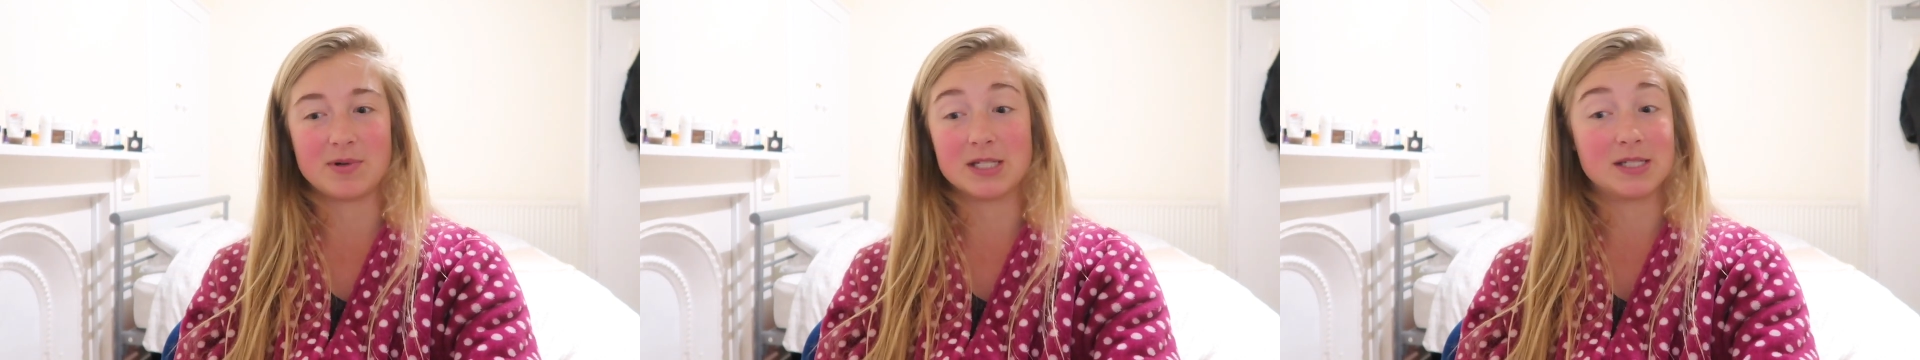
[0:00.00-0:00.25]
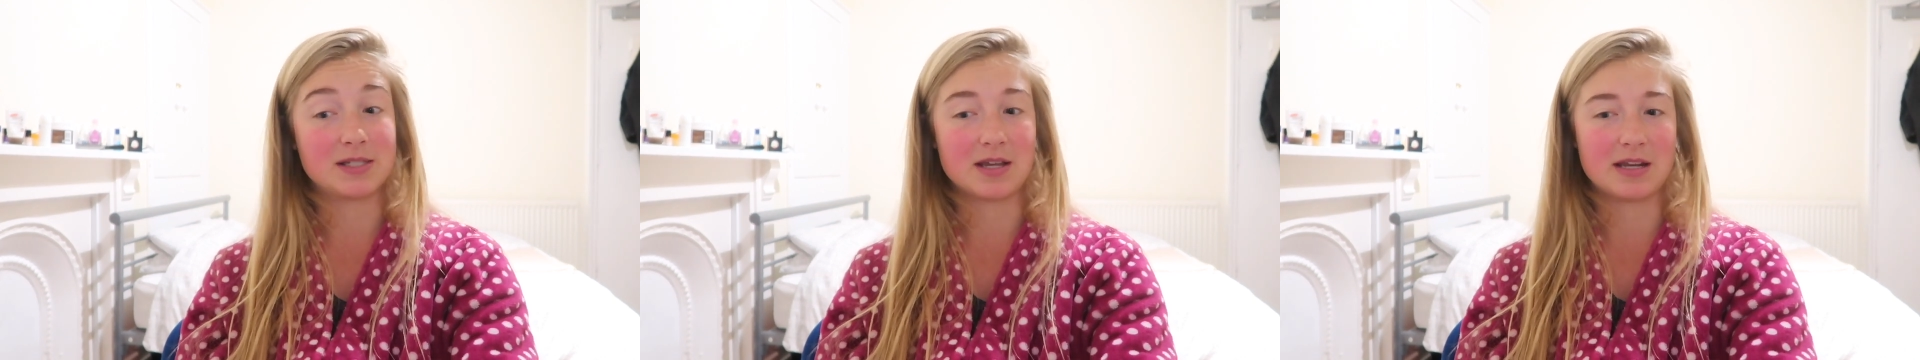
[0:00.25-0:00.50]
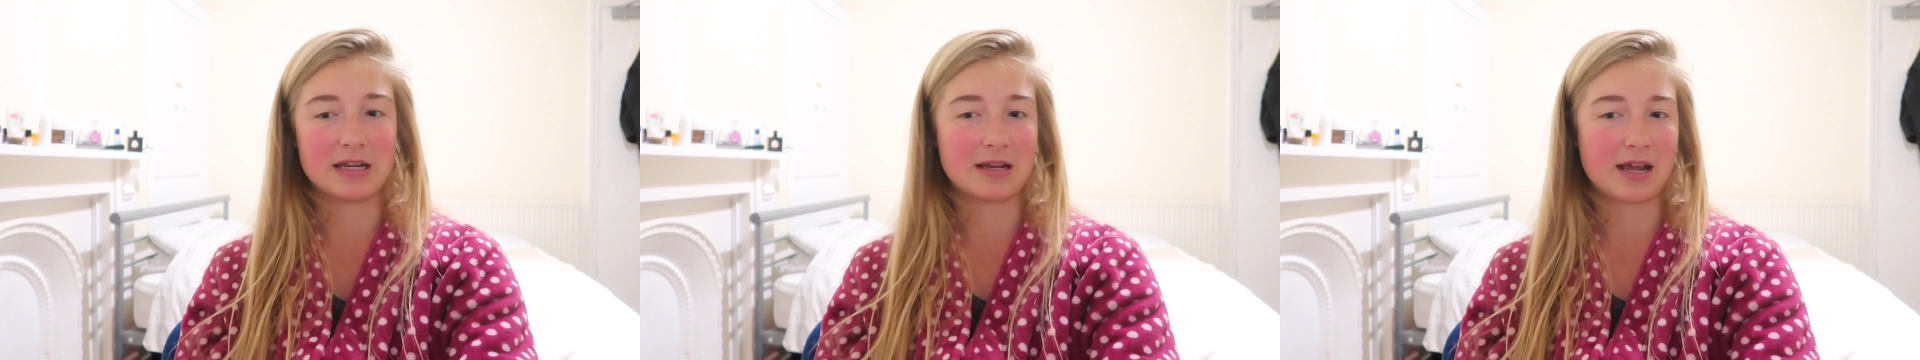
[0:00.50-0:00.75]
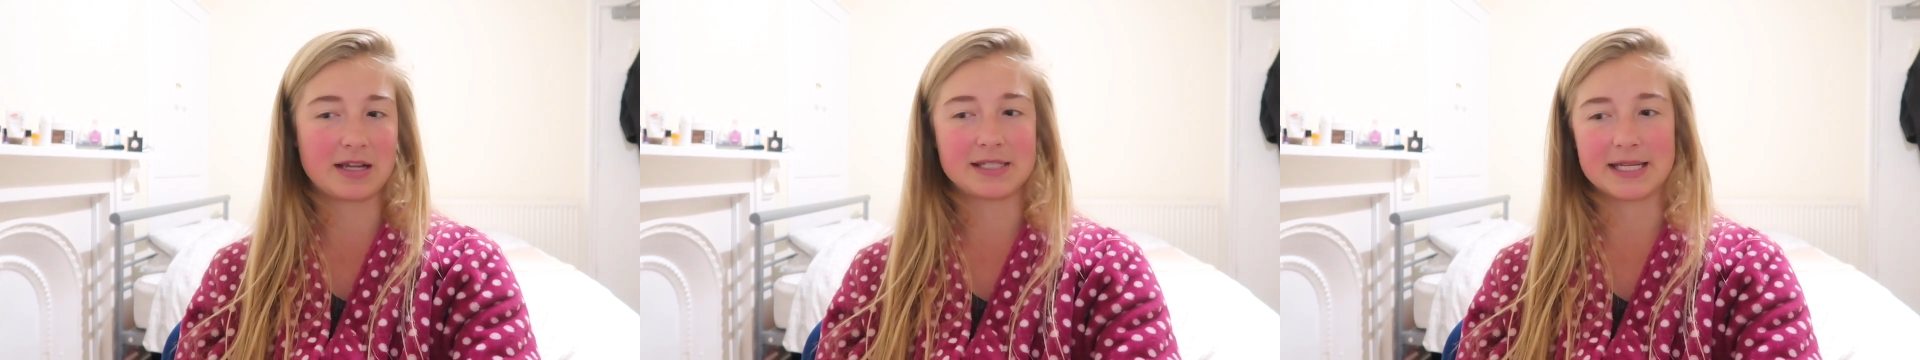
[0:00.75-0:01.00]
which is good in
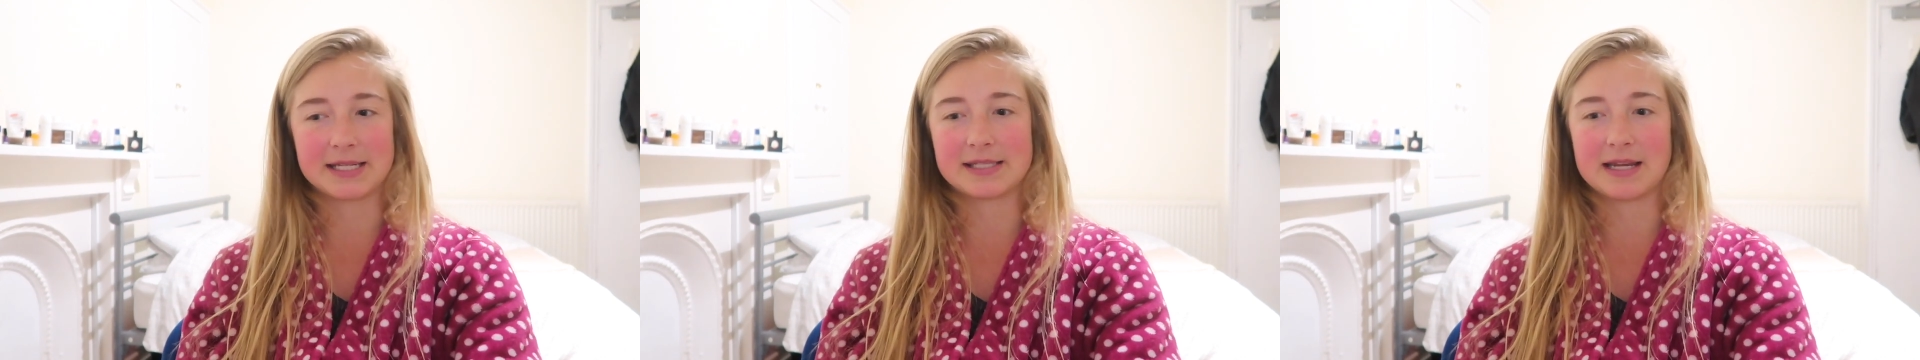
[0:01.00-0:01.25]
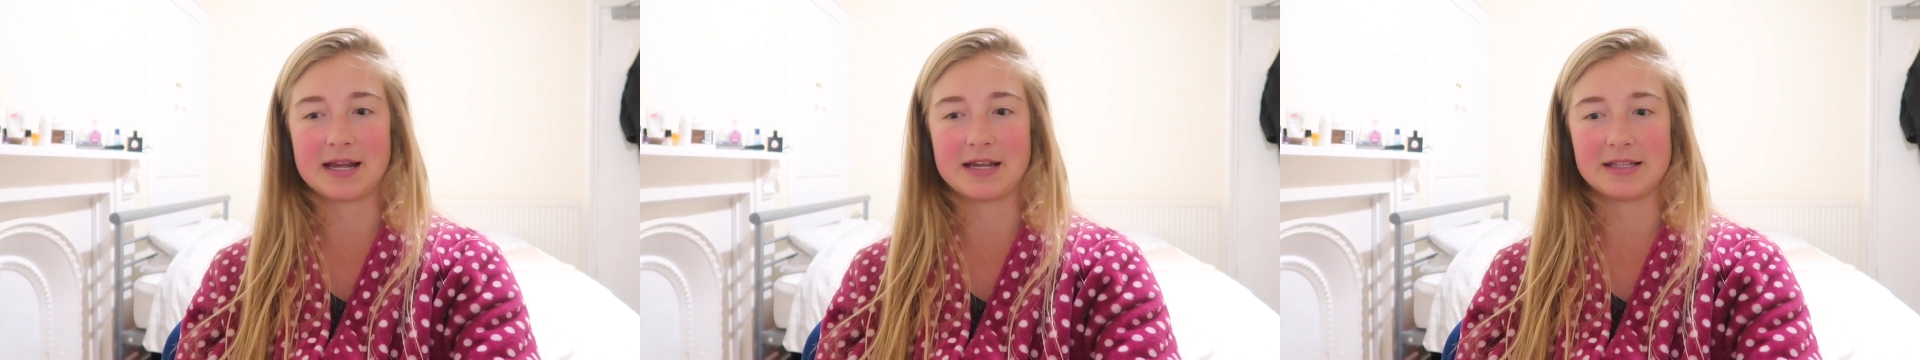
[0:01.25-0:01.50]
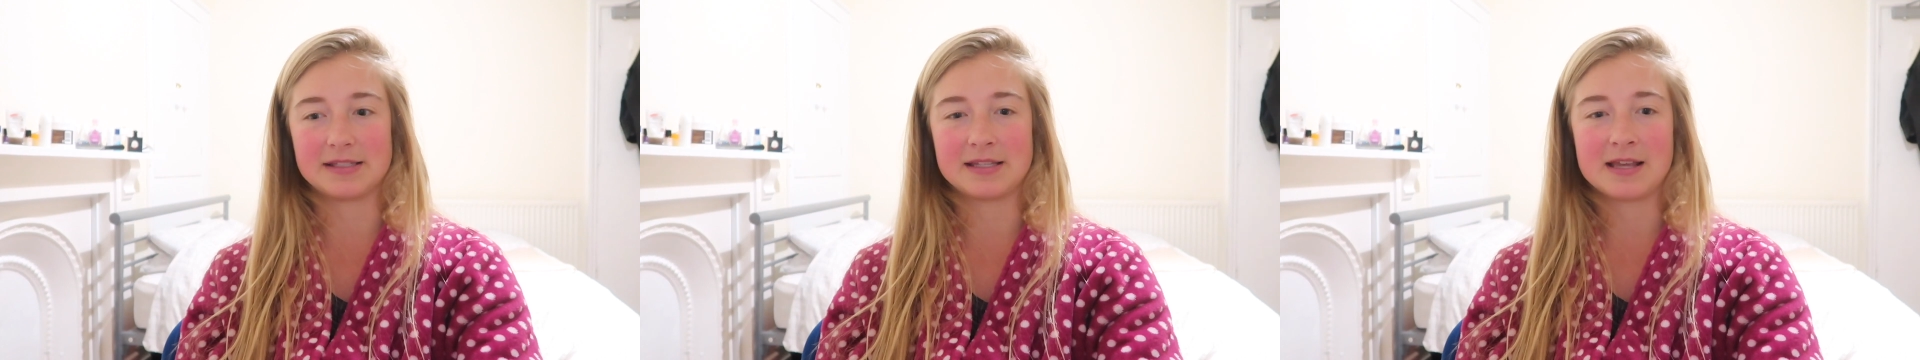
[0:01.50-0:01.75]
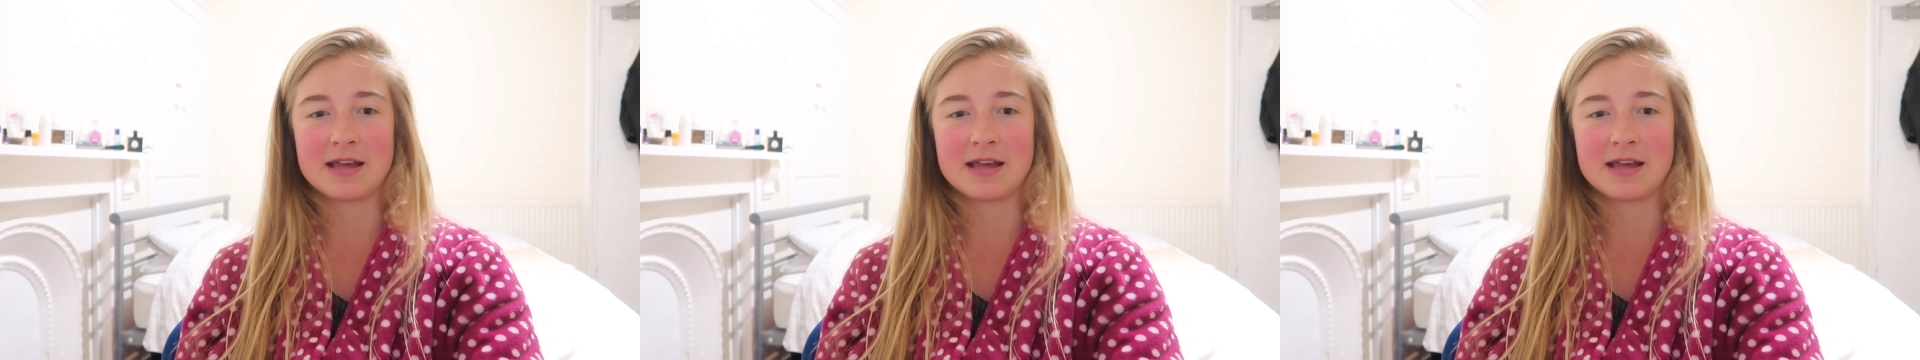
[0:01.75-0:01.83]
like 6 days.